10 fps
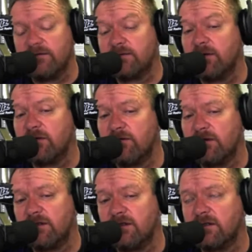I haven't spoken to
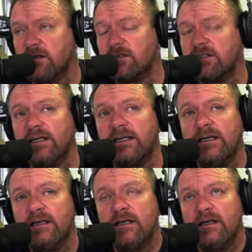Roger Dessar
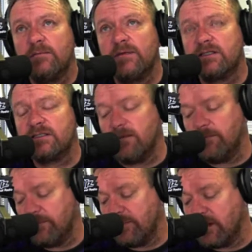today, but
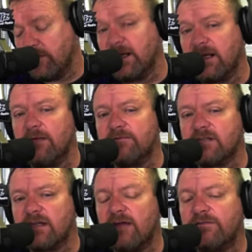the big game
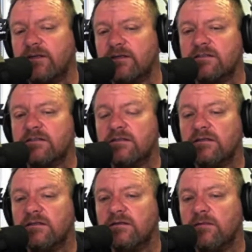for South Africans
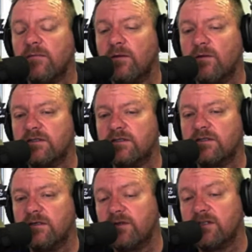that might want
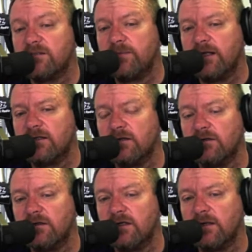to participate
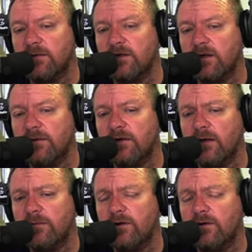on
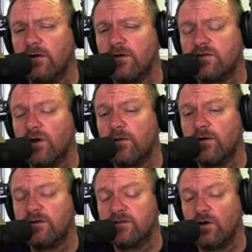
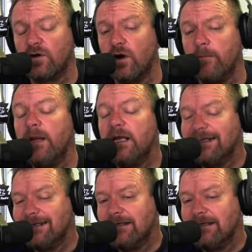www.topodds.com